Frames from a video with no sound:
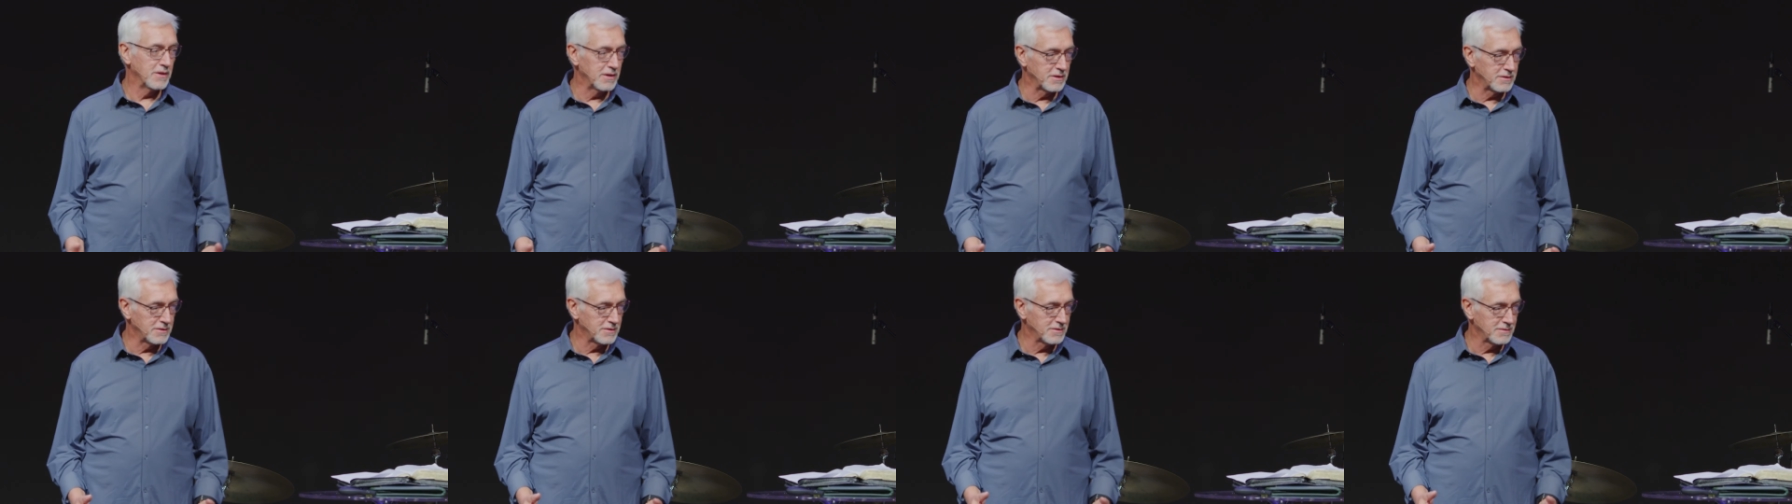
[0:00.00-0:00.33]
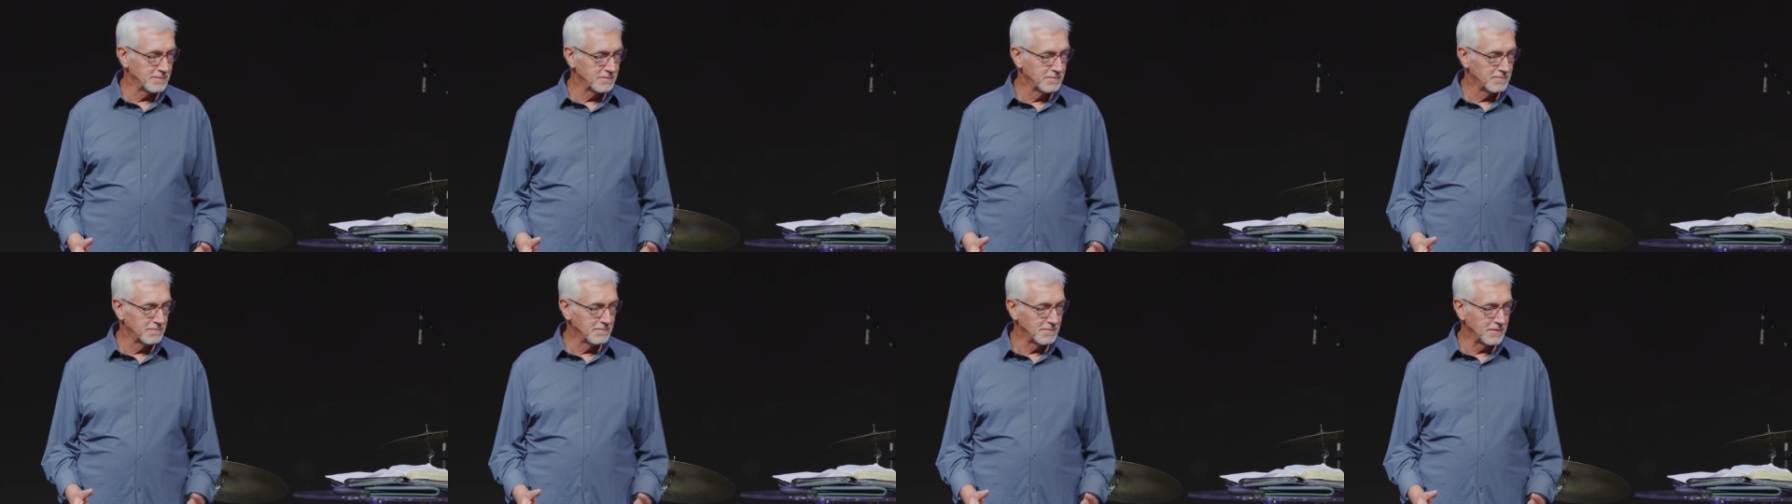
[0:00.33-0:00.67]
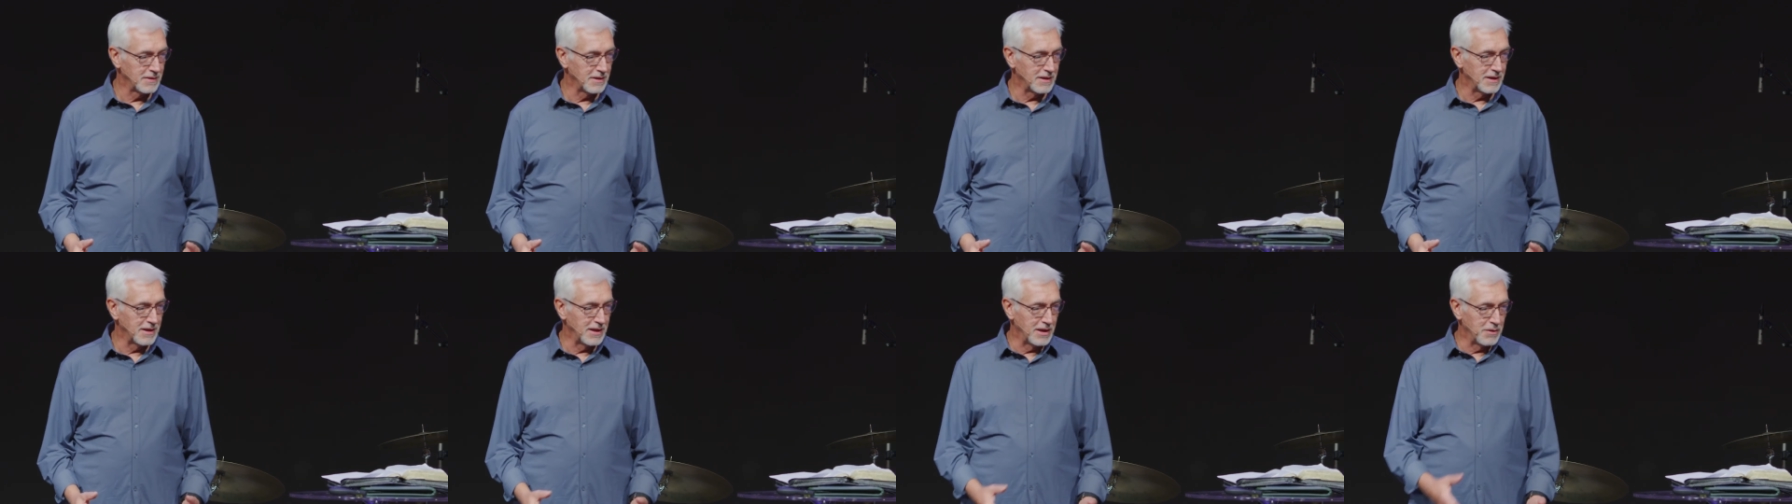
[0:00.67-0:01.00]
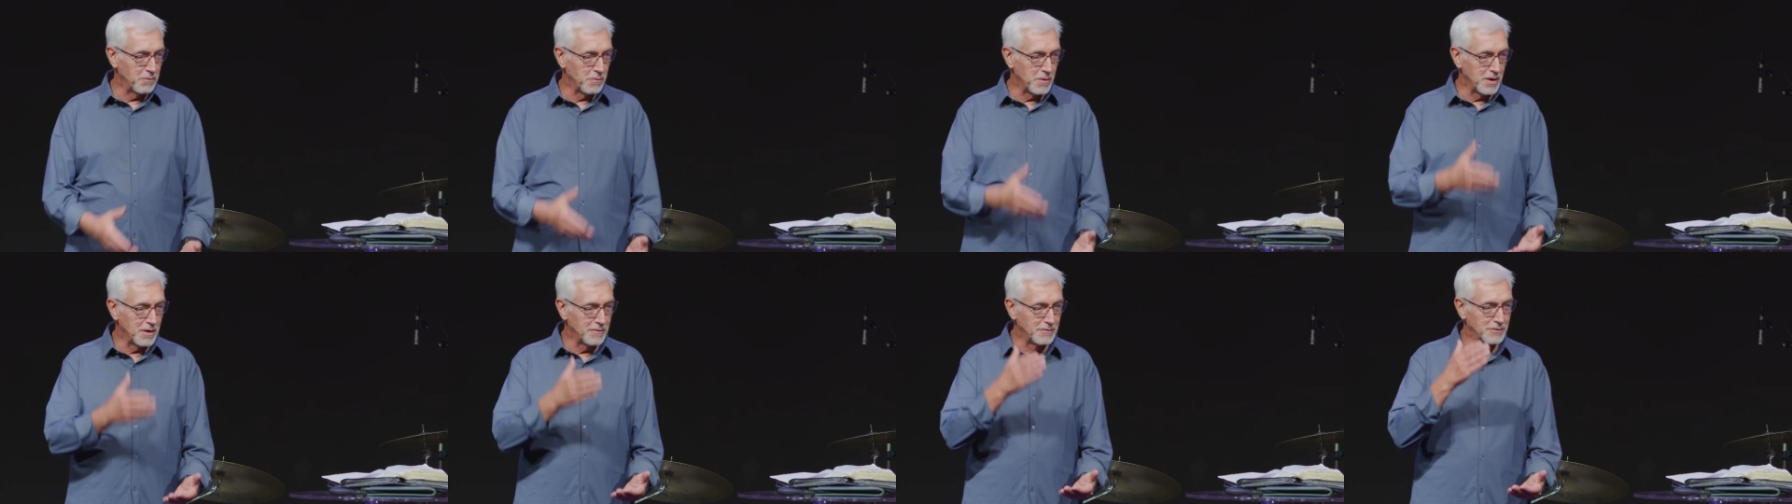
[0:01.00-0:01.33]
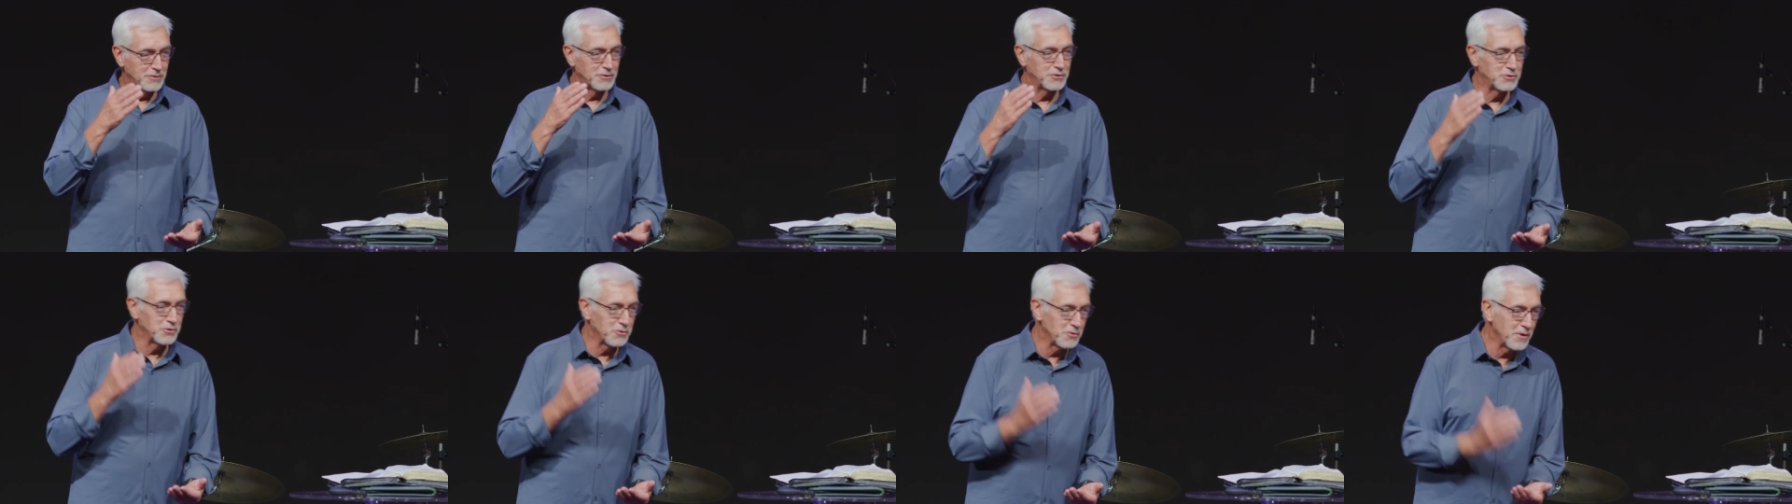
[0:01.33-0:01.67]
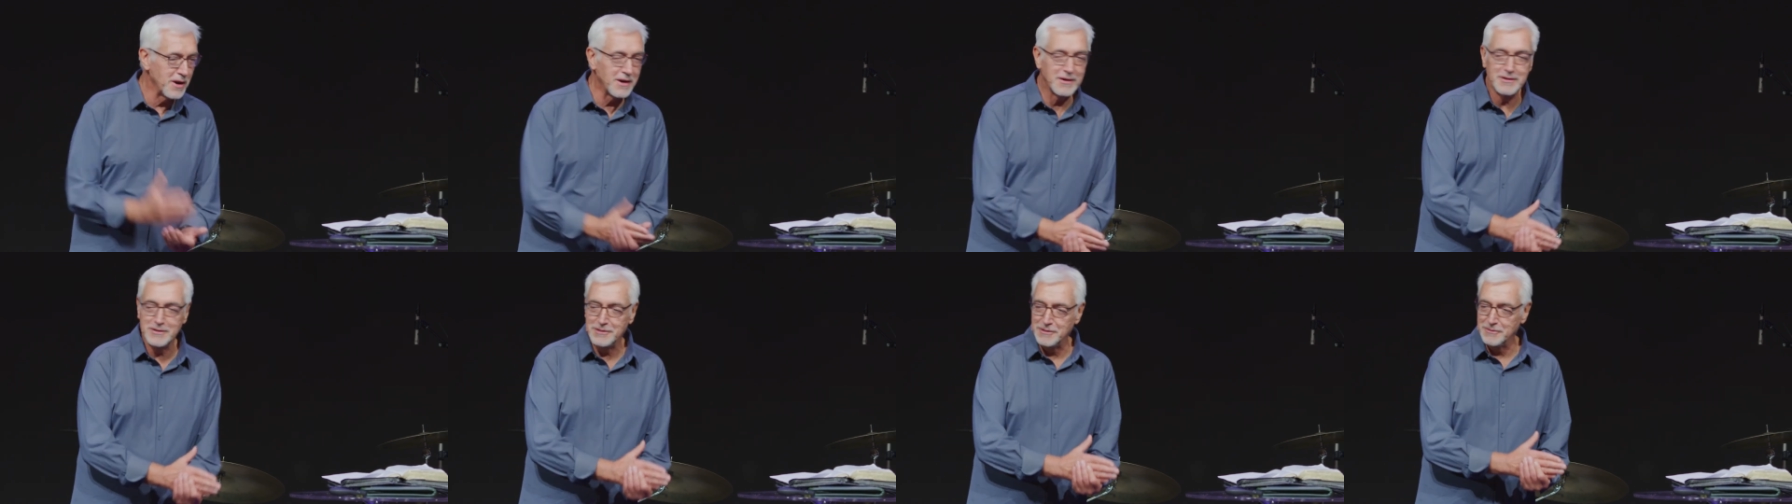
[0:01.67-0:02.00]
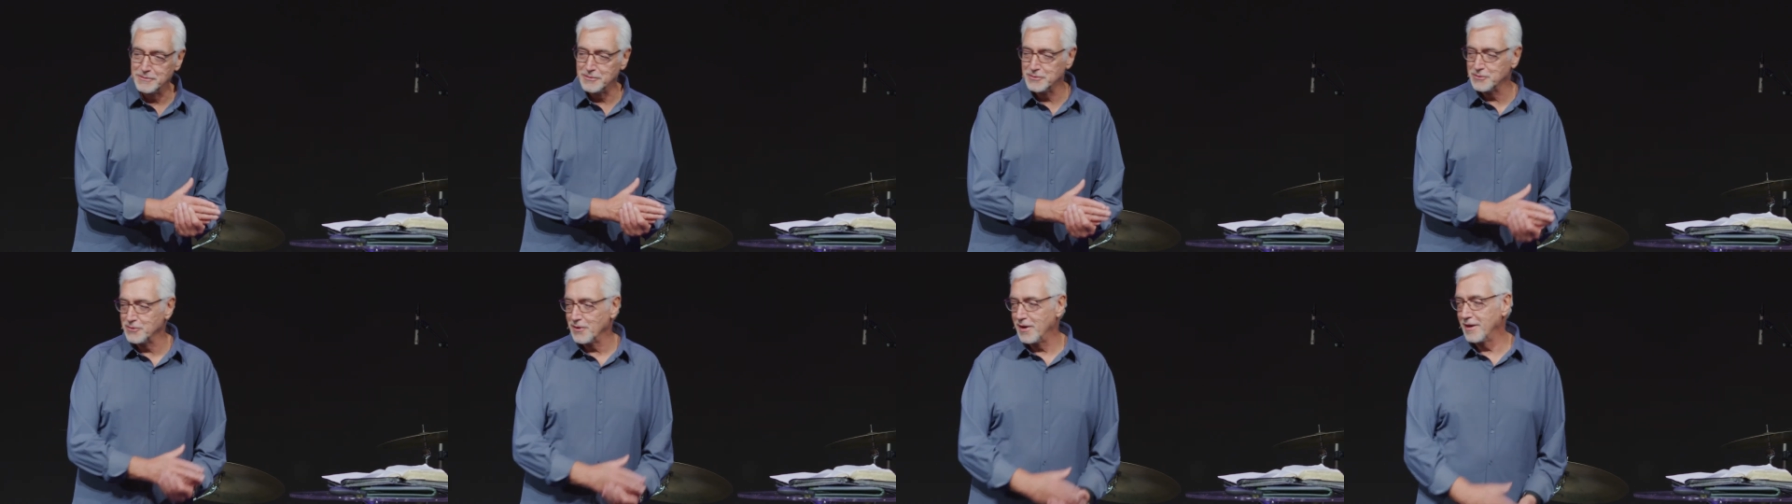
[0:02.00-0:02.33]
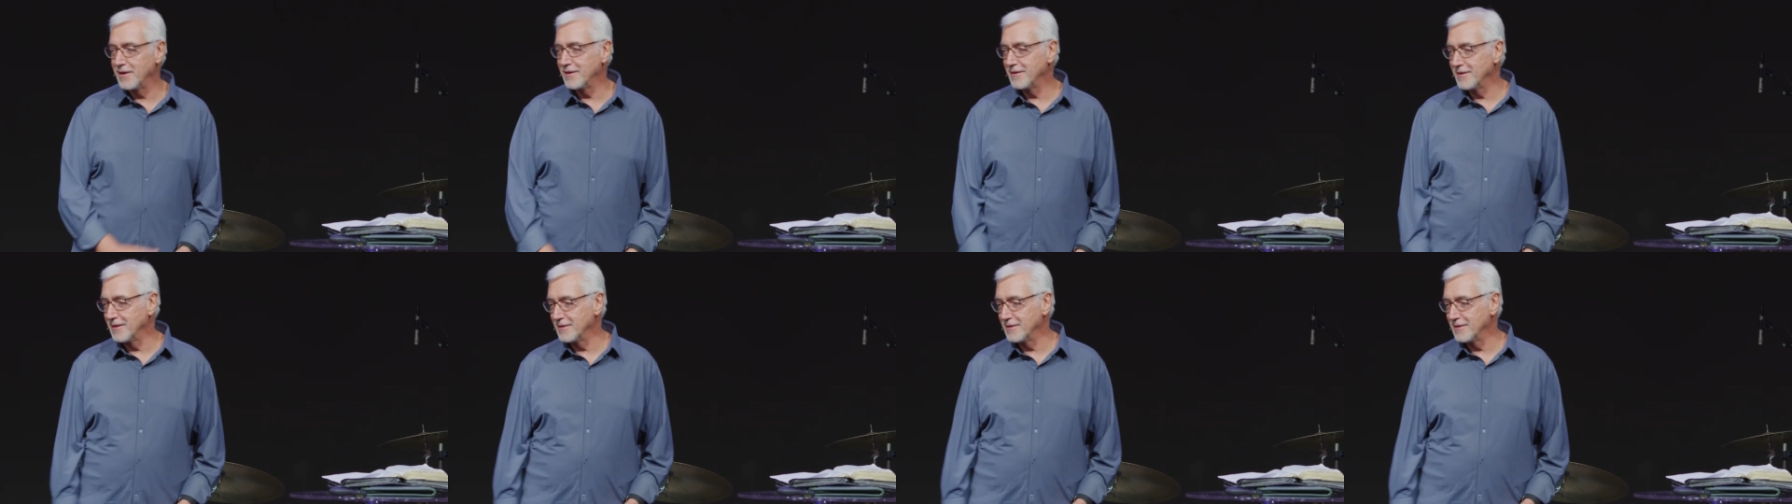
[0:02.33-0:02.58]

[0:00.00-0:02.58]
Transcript: us in one of his directives, right?